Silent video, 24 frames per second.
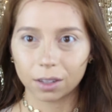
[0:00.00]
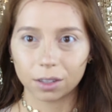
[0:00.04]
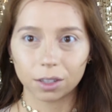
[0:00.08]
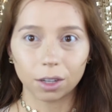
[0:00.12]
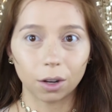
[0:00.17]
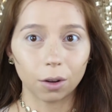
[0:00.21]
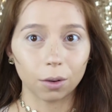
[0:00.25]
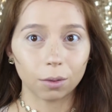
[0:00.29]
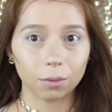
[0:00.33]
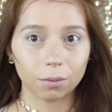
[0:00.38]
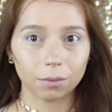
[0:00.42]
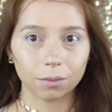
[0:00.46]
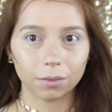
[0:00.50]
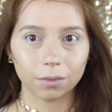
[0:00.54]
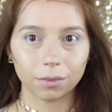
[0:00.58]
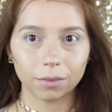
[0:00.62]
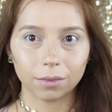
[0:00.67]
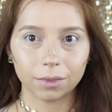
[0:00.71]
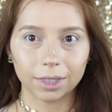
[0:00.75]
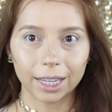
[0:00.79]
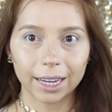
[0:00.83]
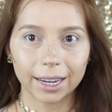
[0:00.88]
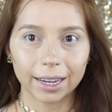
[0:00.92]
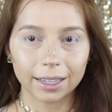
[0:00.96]
So,
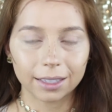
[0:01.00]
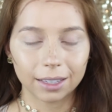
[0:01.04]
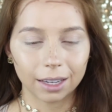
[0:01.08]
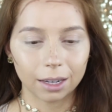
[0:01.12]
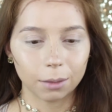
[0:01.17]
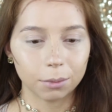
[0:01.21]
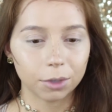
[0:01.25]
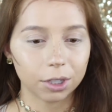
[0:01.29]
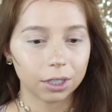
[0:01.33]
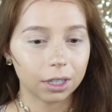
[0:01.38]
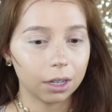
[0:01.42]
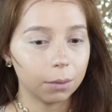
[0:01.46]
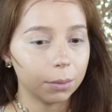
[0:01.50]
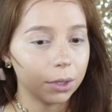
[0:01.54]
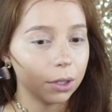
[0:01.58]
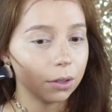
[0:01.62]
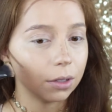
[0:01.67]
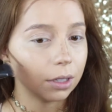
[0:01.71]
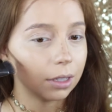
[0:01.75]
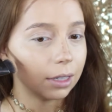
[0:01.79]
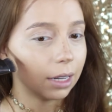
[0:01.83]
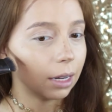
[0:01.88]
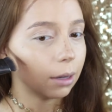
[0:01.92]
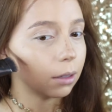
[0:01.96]
like I said, I'm just going to be
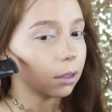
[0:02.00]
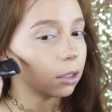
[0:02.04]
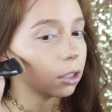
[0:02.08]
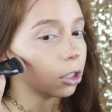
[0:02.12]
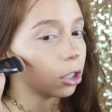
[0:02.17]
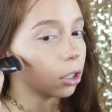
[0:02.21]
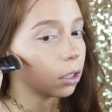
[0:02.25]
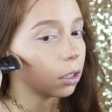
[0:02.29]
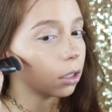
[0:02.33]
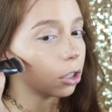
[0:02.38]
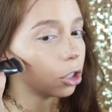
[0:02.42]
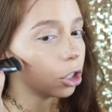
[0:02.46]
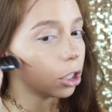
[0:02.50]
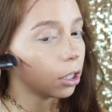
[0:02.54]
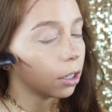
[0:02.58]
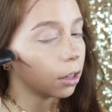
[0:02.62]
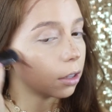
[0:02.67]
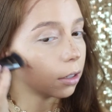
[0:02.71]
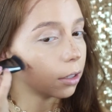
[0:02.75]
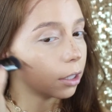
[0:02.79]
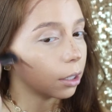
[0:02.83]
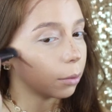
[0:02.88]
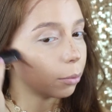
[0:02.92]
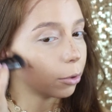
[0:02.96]
using that
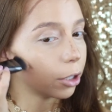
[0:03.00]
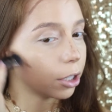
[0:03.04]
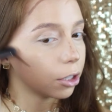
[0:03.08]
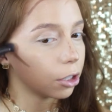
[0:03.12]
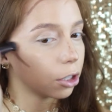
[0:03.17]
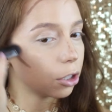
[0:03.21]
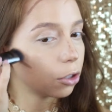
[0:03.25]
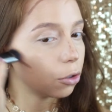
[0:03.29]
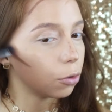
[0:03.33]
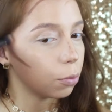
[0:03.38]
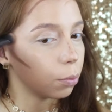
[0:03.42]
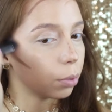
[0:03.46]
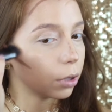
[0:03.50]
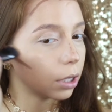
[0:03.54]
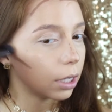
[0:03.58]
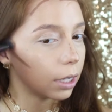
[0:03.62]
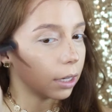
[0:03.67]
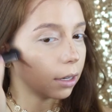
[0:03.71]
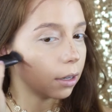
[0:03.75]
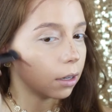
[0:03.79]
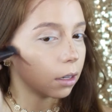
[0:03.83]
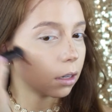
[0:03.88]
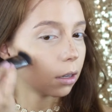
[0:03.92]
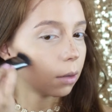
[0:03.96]
G30 brush to
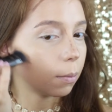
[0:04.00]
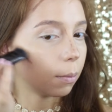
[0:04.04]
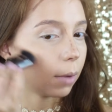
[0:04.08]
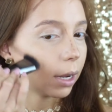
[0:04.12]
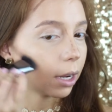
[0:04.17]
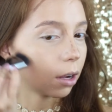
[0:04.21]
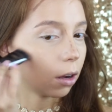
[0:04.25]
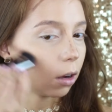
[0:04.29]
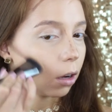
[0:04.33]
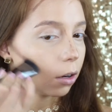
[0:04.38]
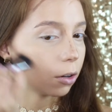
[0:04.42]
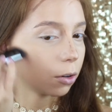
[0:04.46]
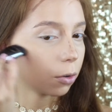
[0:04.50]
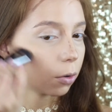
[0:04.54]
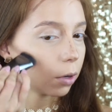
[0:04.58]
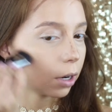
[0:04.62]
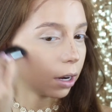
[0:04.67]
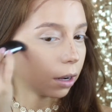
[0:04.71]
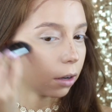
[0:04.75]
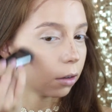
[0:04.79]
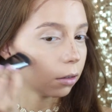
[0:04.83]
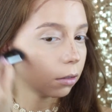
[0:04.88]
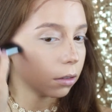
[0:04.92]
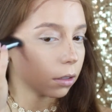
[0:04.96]
blend my contour
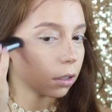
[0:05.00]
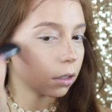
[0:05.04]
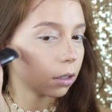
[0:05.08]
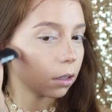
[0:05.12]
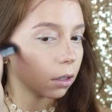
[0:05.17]
out.